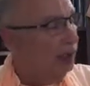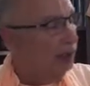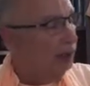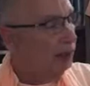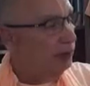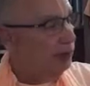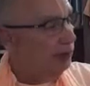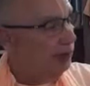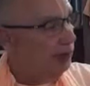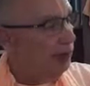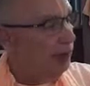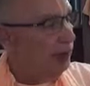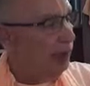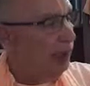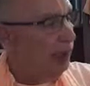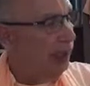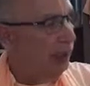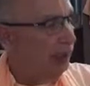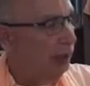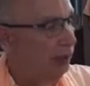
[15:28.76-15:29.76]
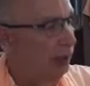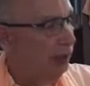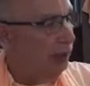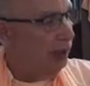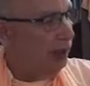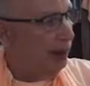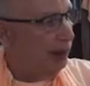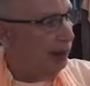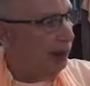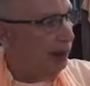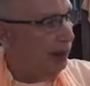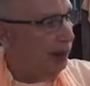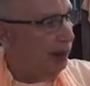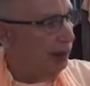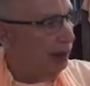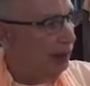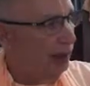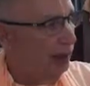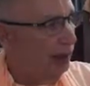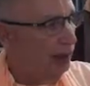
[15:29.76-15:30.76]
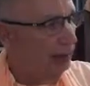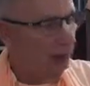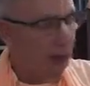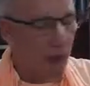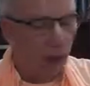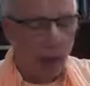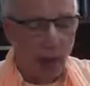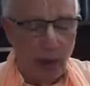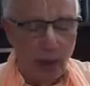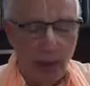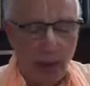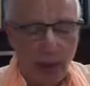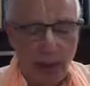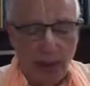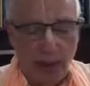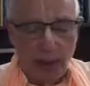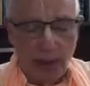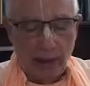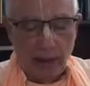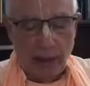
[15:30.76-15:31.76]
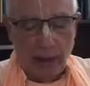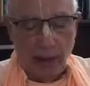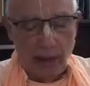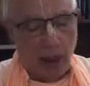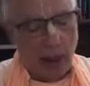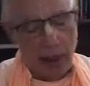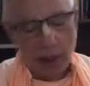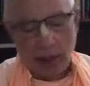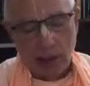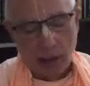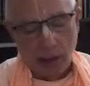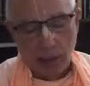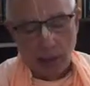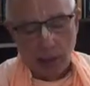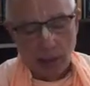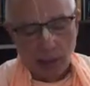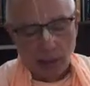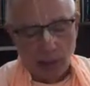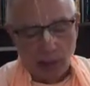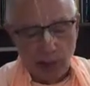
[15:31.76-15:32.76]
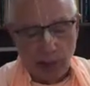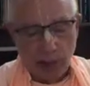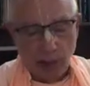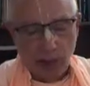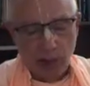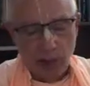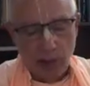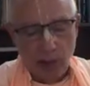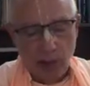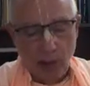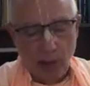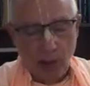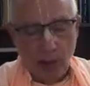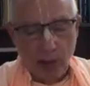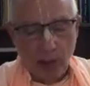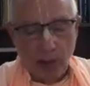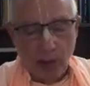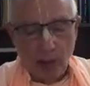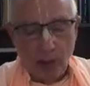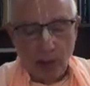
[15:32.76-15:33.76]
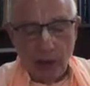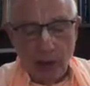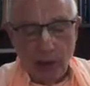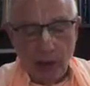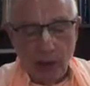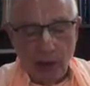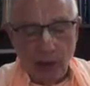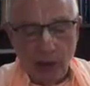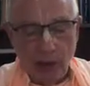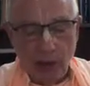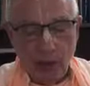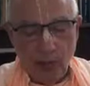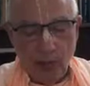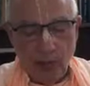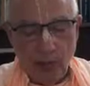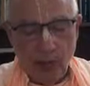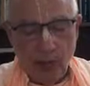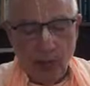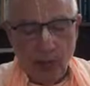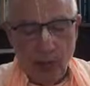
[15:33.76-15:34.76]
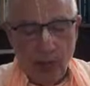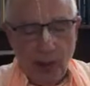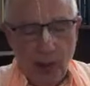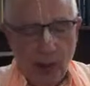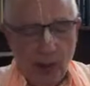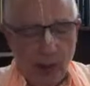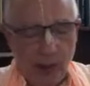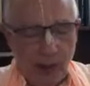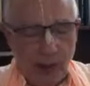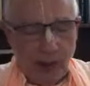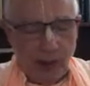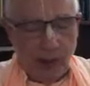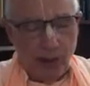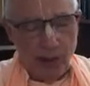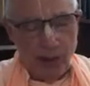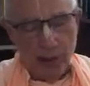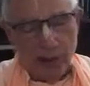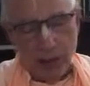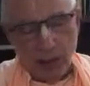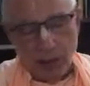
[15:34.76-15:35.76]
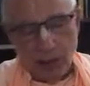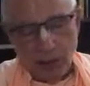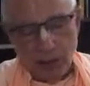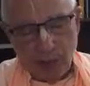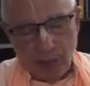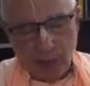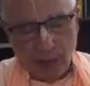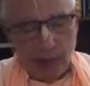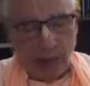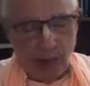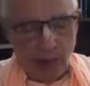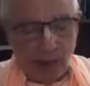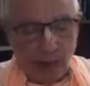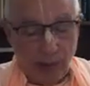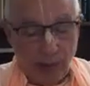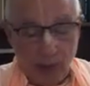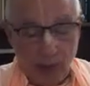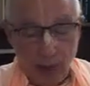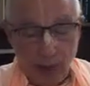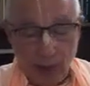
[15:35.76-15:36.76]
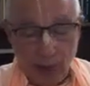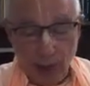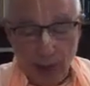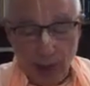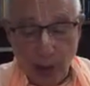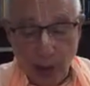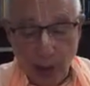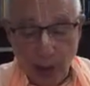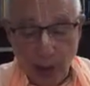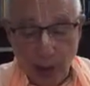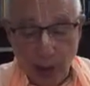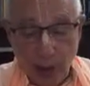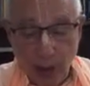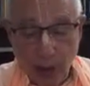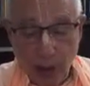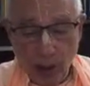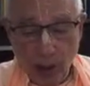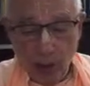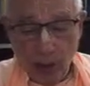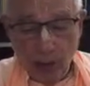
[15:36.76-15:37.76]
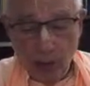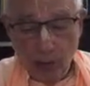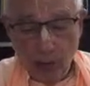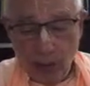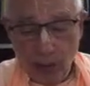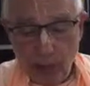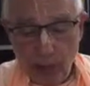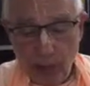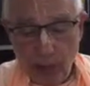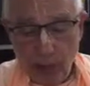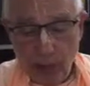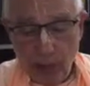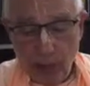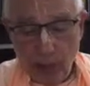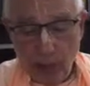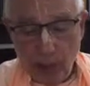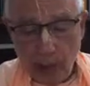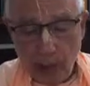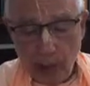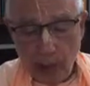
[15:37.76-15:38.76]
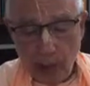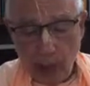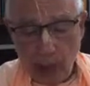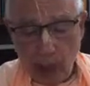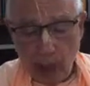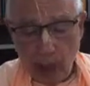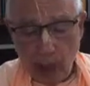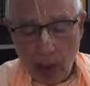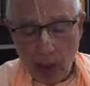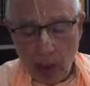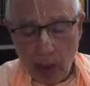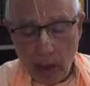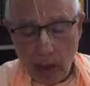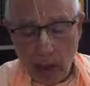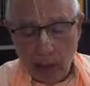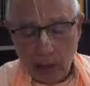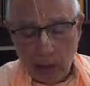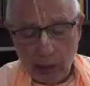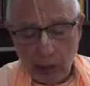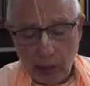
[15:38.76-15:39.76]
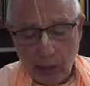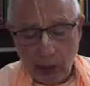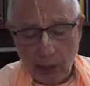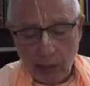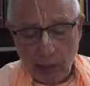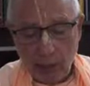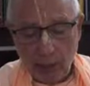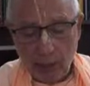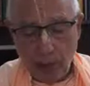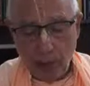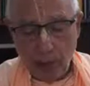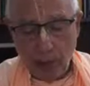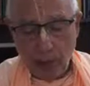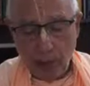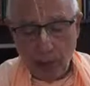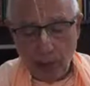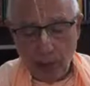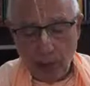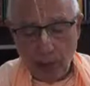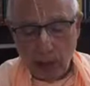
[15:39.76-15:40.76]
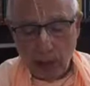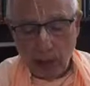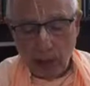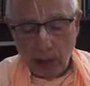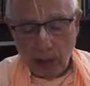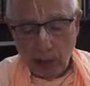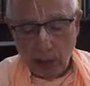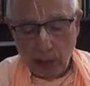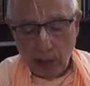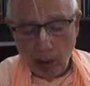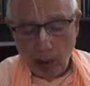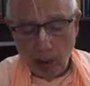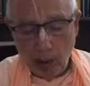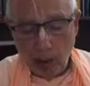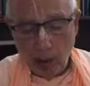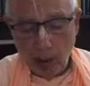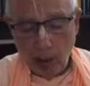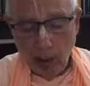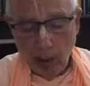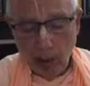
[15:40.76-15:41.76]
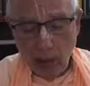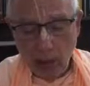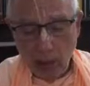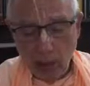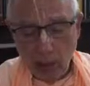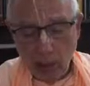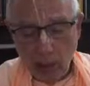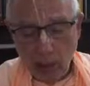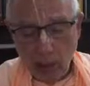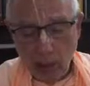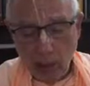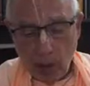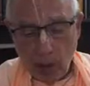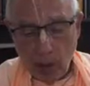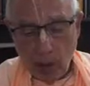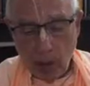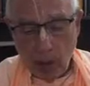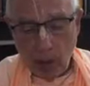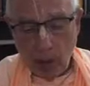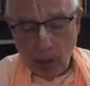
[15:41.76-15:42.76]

was very angry about that. He didn't want to be ecstatic, he just wanted to continue with his service of fanning Krishna. Govinda prikshana kshepi bhashpa purabi